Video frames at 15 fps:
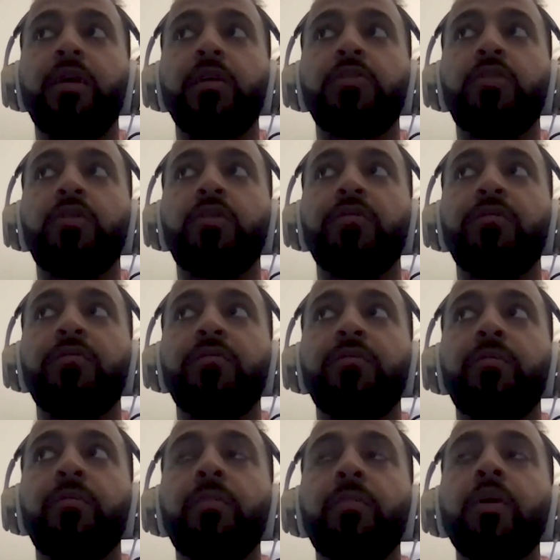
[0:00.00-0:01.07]
sort of
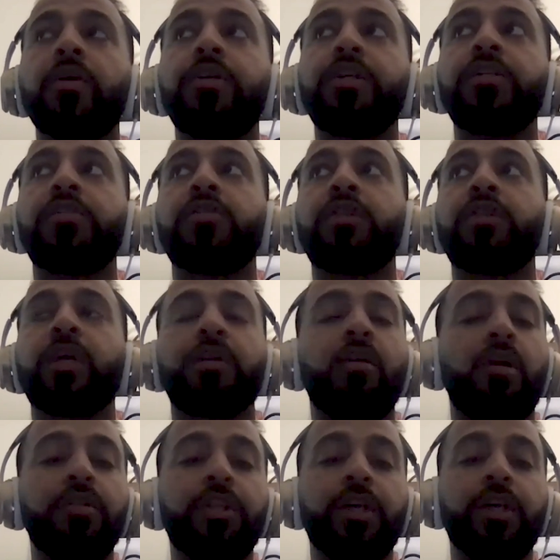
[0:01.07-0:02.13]
merchants or
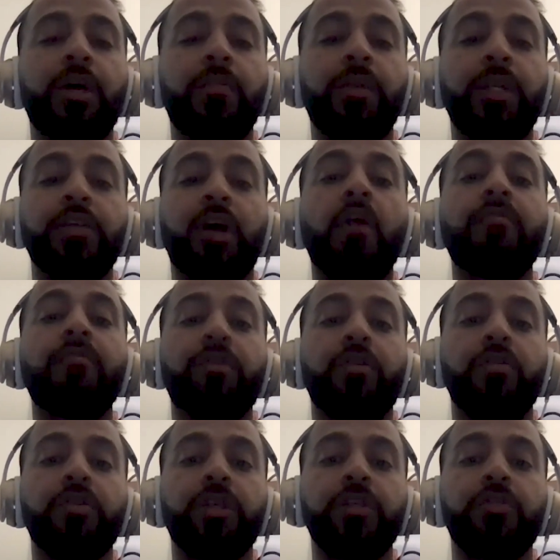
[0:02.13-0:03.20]
technology companies offer
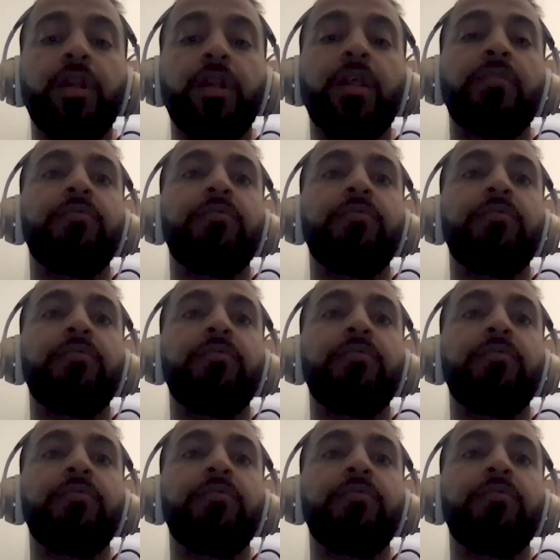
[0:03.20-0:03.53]
those things, right?